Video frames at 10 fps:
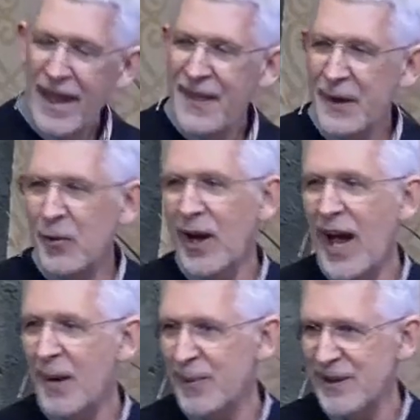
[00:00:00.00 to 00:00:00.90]
And then what
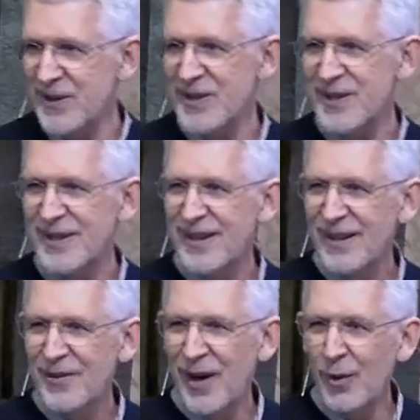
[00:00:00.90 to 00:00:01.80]
happens?
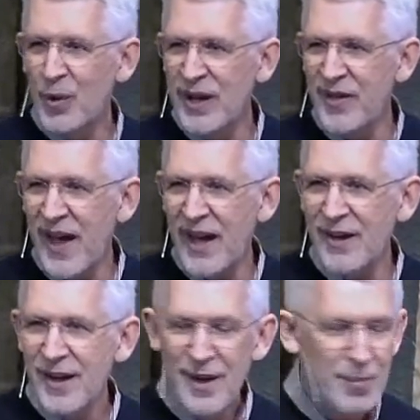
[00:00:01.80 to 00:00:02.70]
Well, we
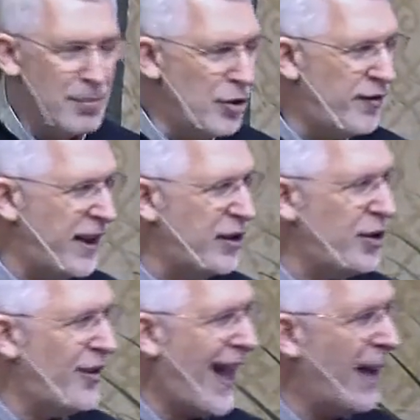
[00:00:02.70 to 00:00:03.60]
then move
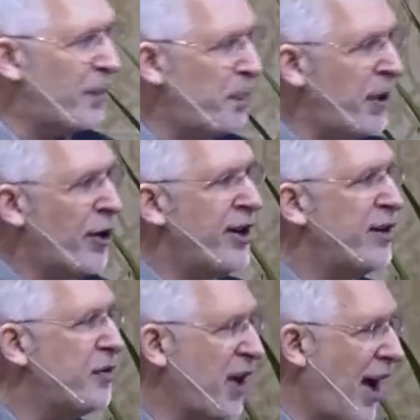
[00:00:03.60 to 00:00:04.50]
into that period
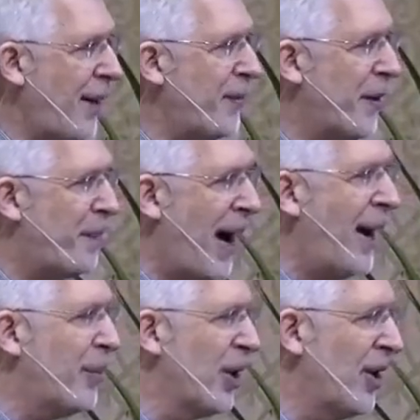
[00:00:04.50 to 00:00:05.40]
of time. The
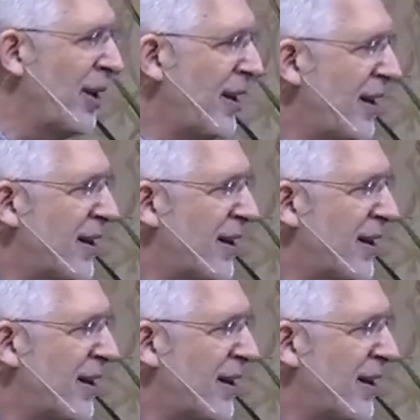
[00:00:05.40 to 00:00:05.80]
Bible